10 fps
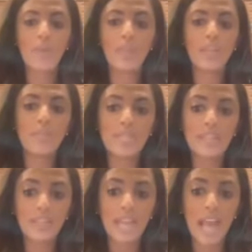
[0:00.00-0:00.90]
Um, and then
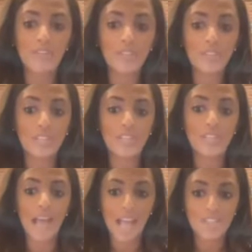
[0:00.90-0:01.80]
immediately after
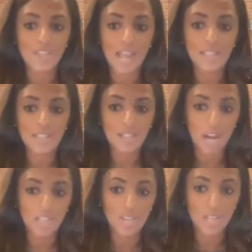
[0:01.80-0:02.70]
the hashtag
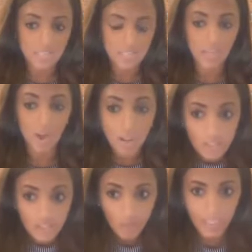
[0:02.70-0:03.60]
Tigray genocide
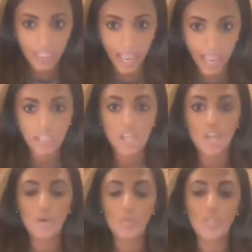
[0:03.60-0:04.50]
also began,
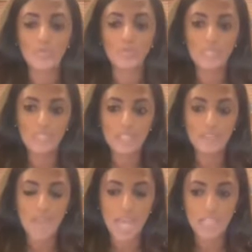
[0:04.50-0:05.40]
which
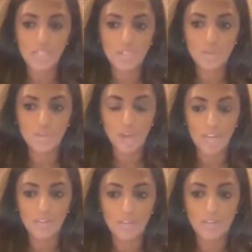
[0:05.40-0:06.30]
really fed into a
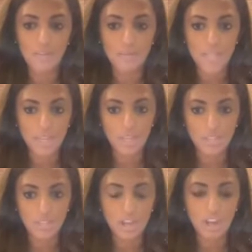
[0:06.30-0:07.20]
lot of the
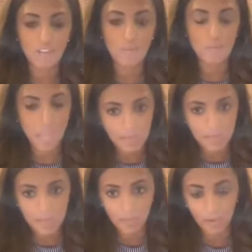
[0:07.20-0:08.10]
fears of
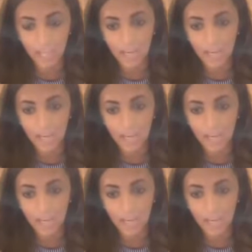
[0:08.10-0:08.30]
many people.